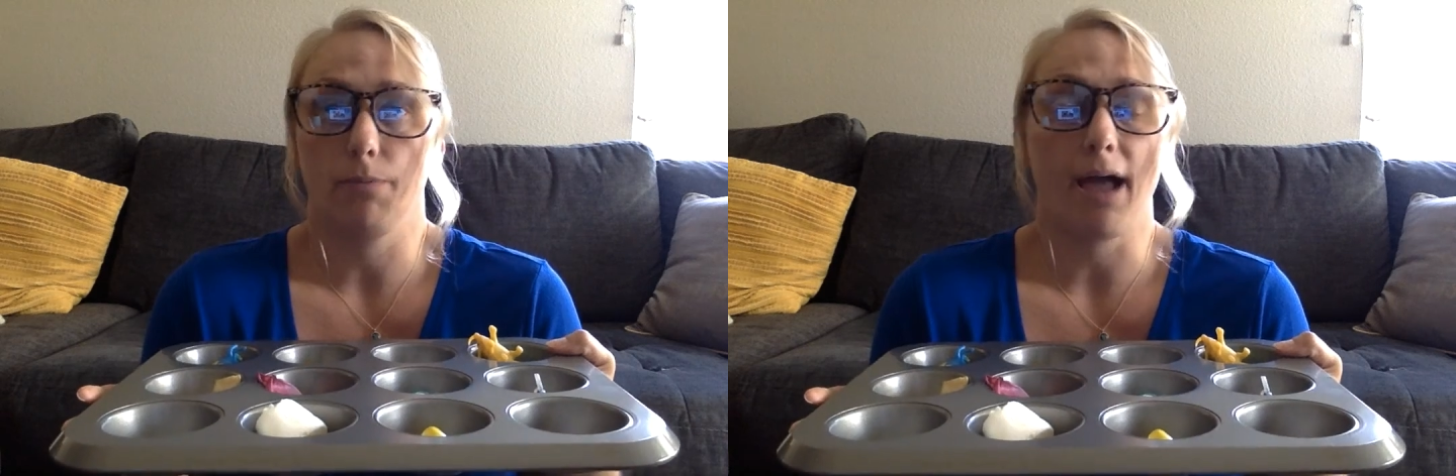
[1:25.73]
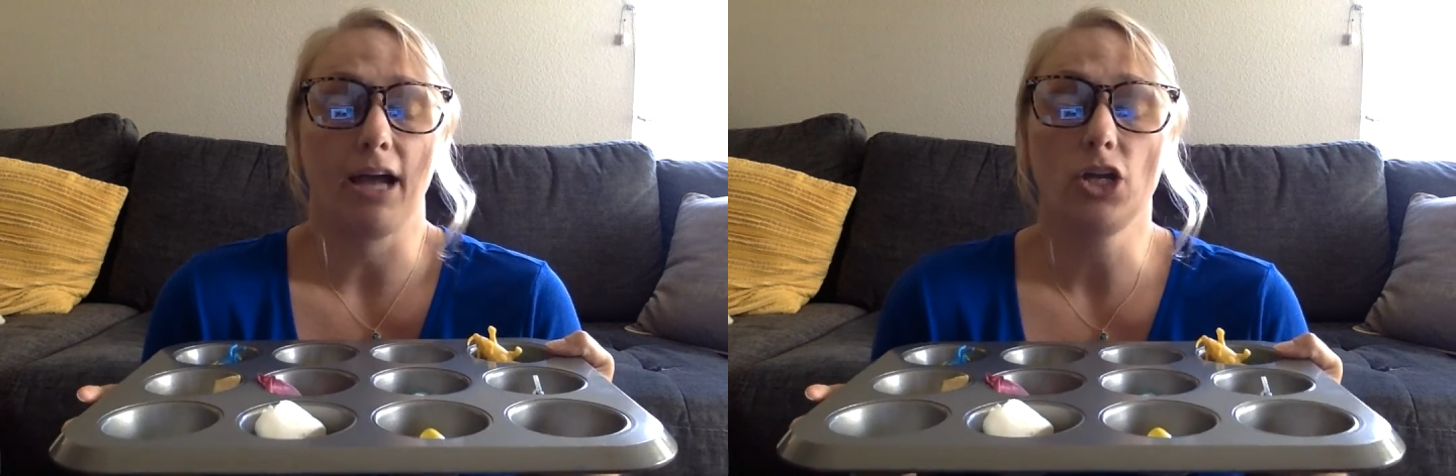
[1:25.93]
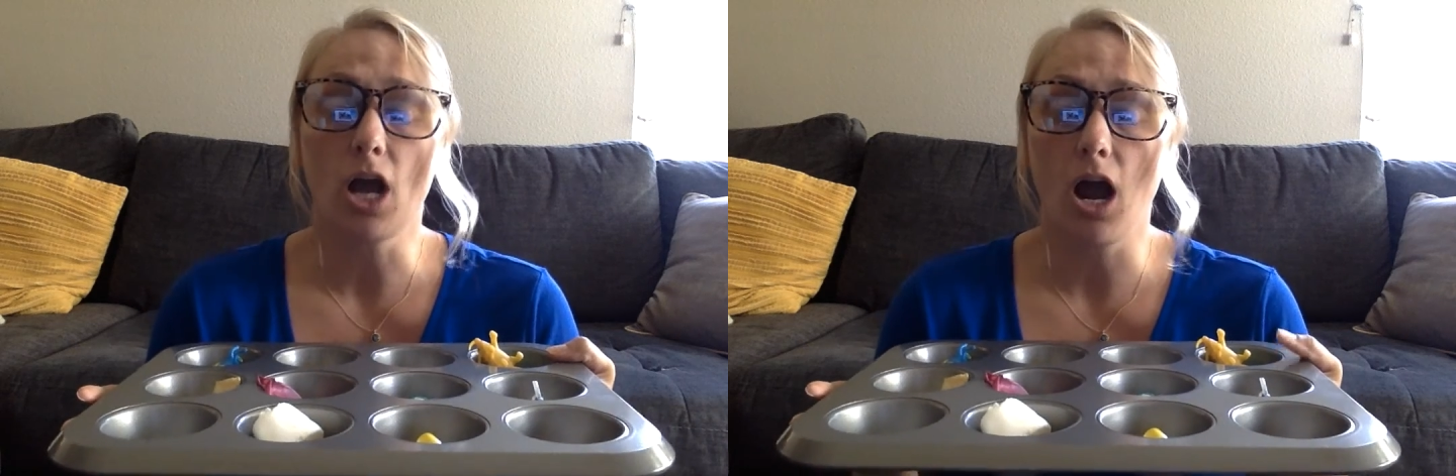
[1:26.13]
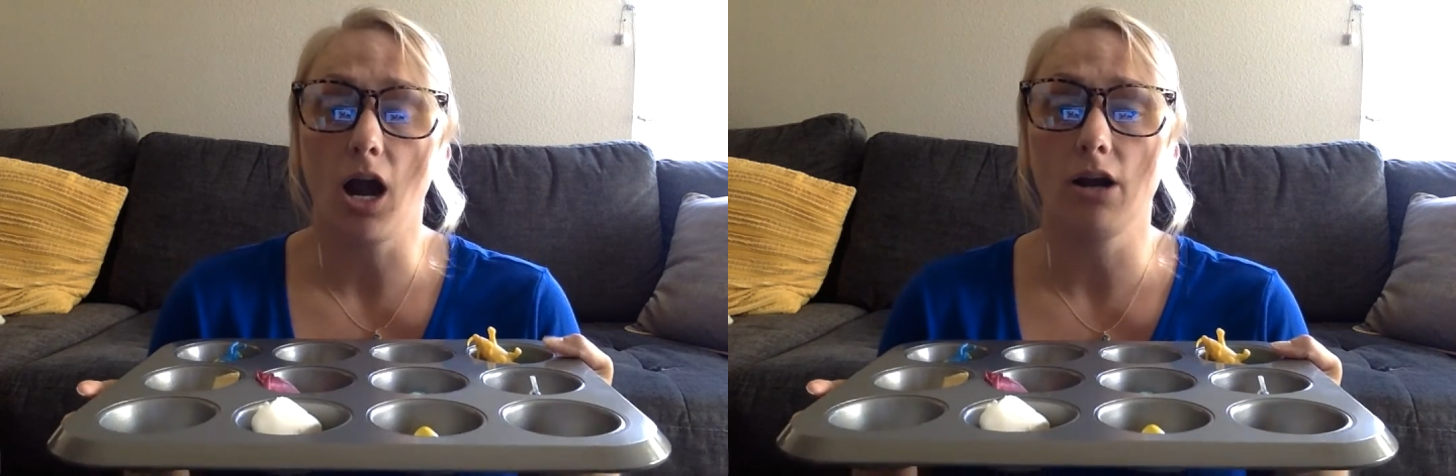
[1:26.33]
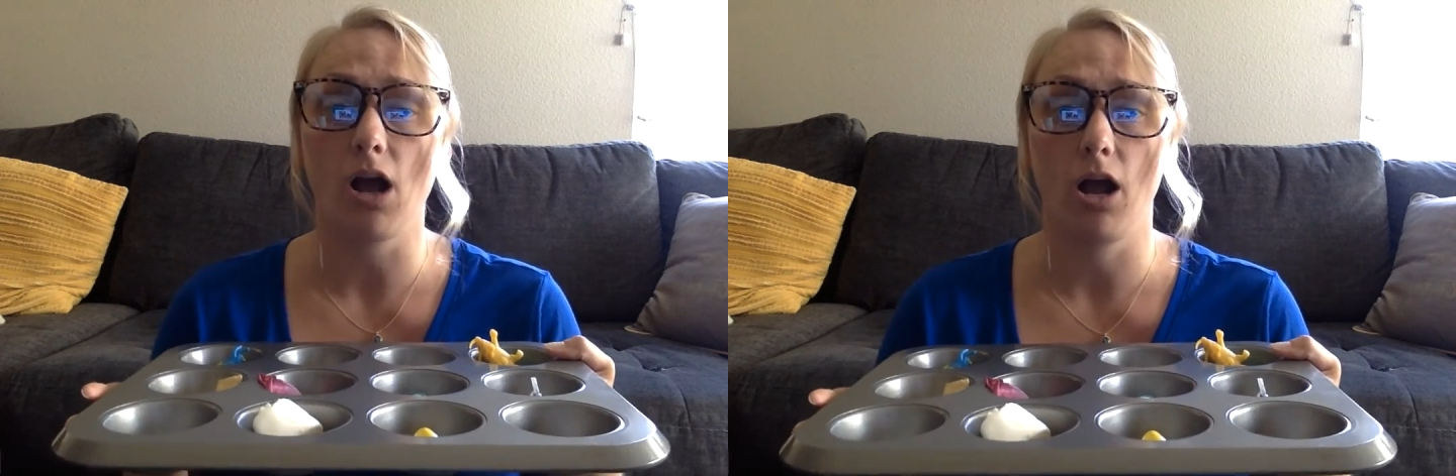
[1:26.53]

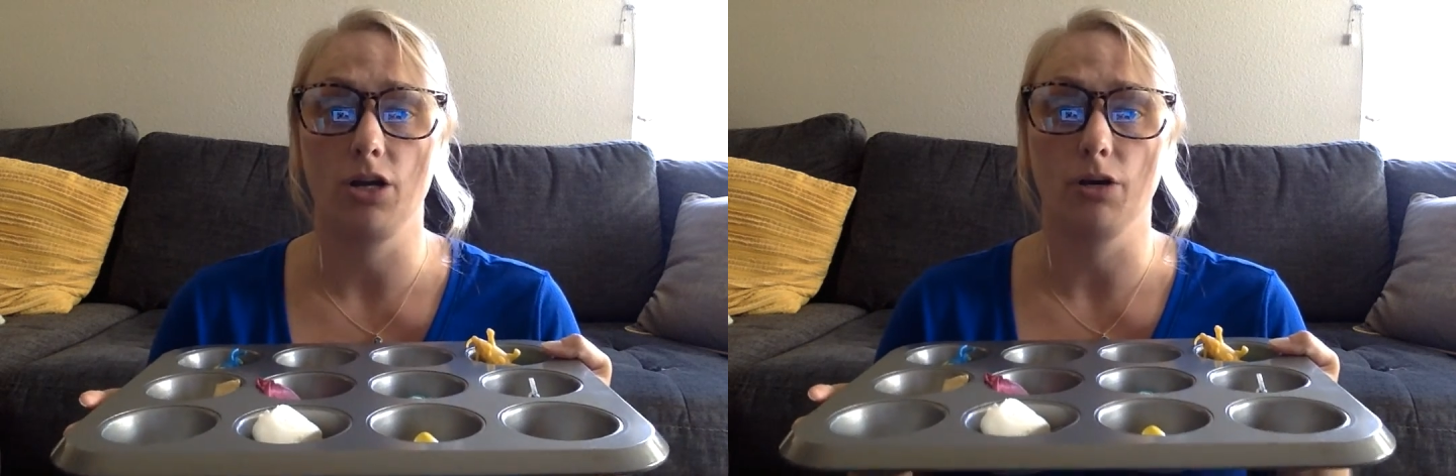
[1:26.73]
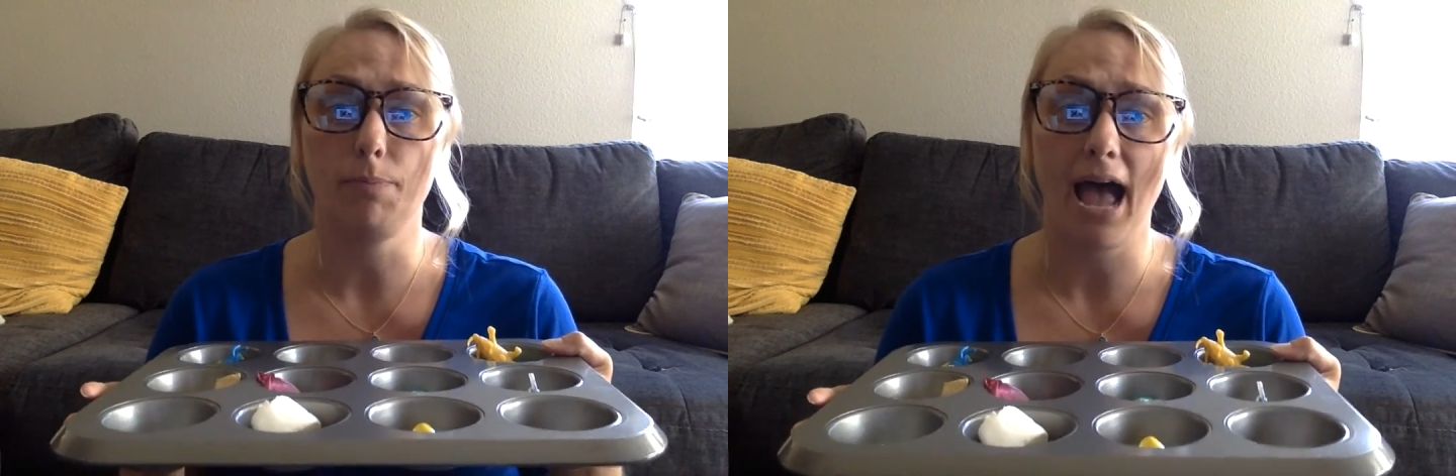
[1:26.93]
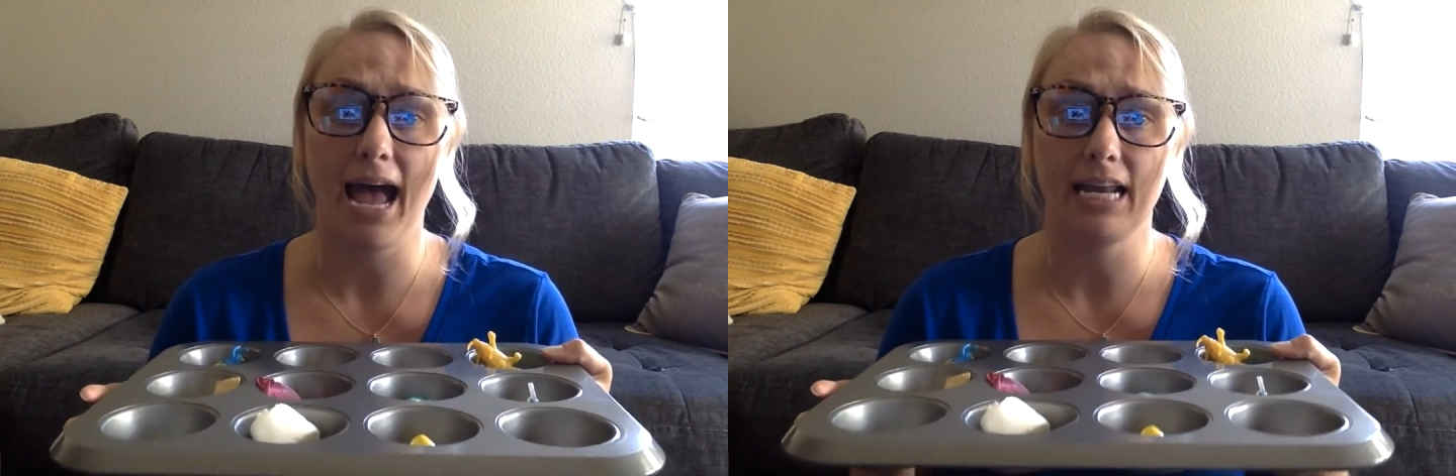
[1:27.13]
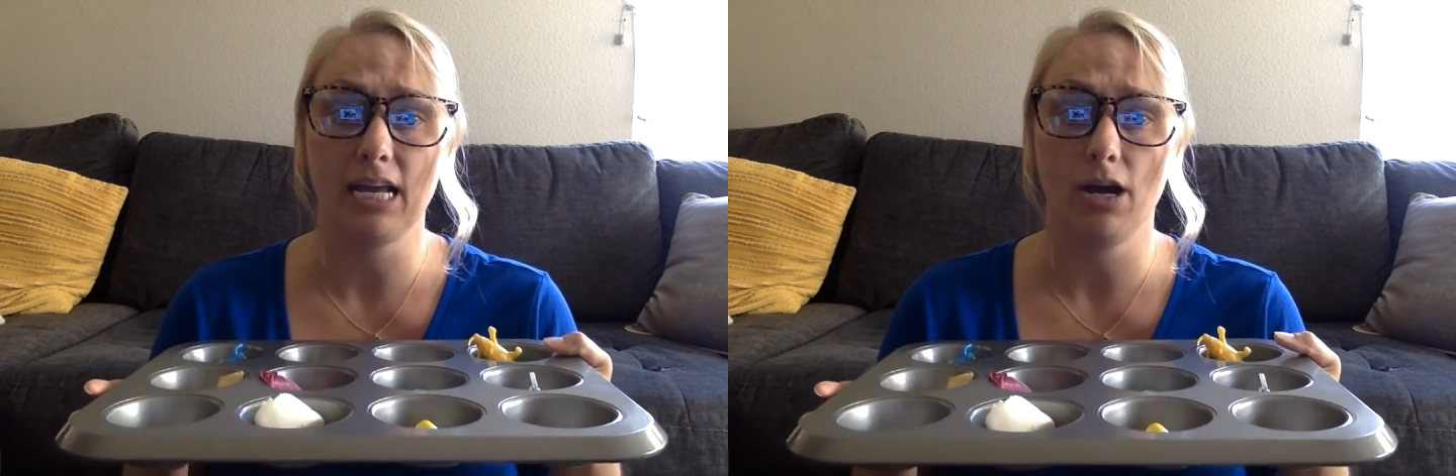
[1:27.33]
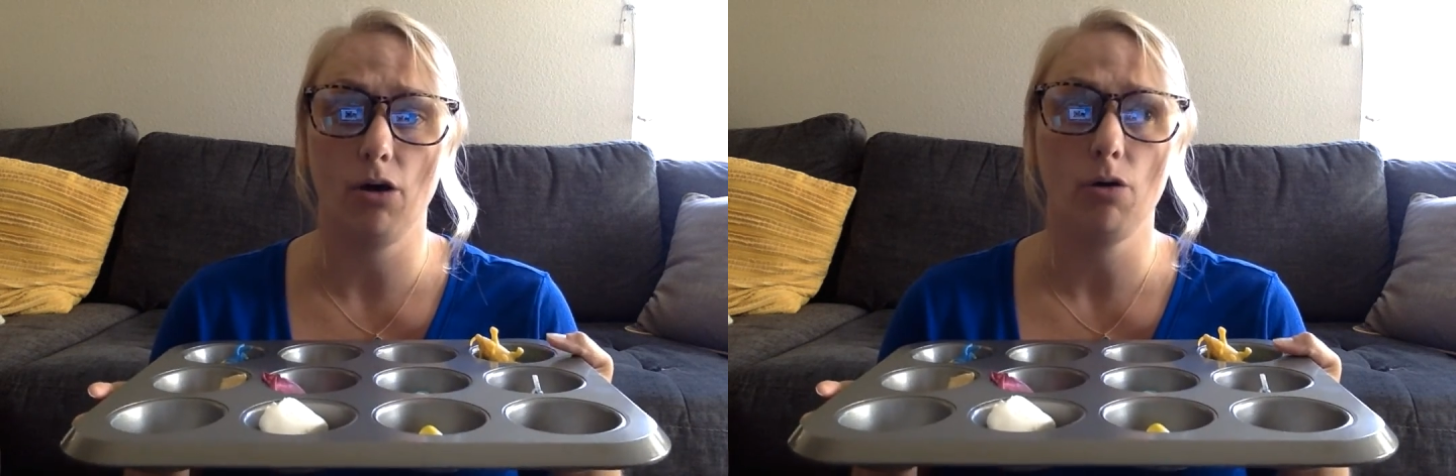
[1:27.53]
backyard, on your
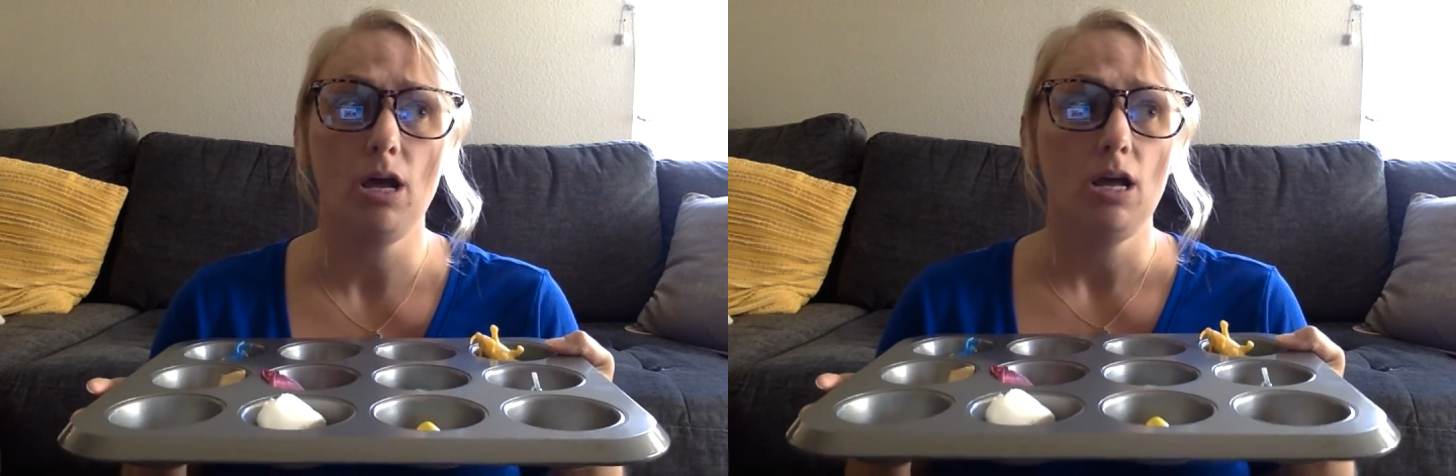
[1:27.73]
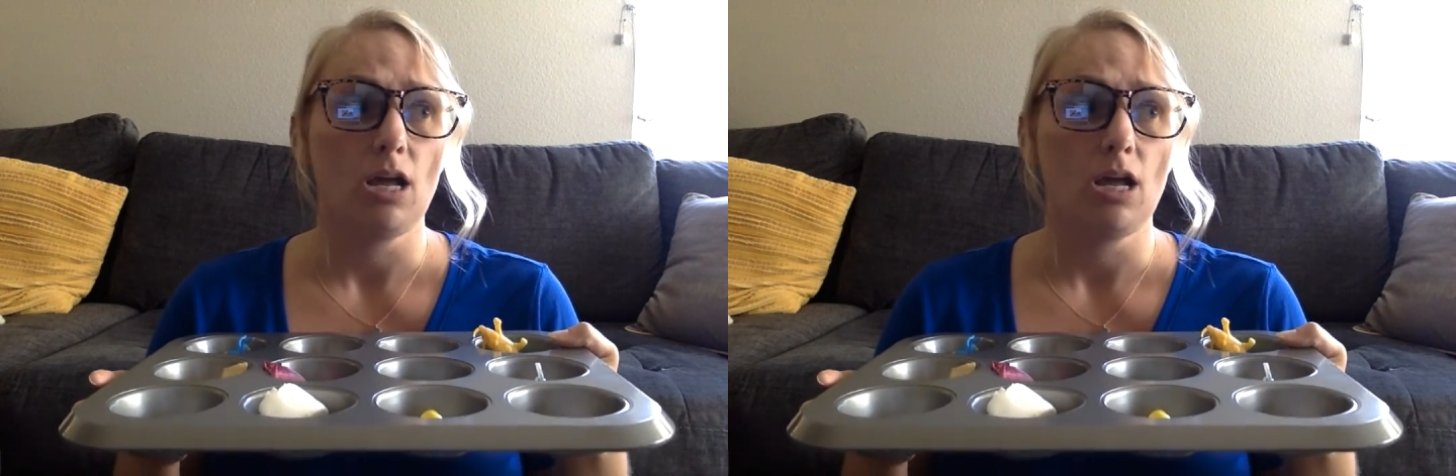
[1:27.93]
patio,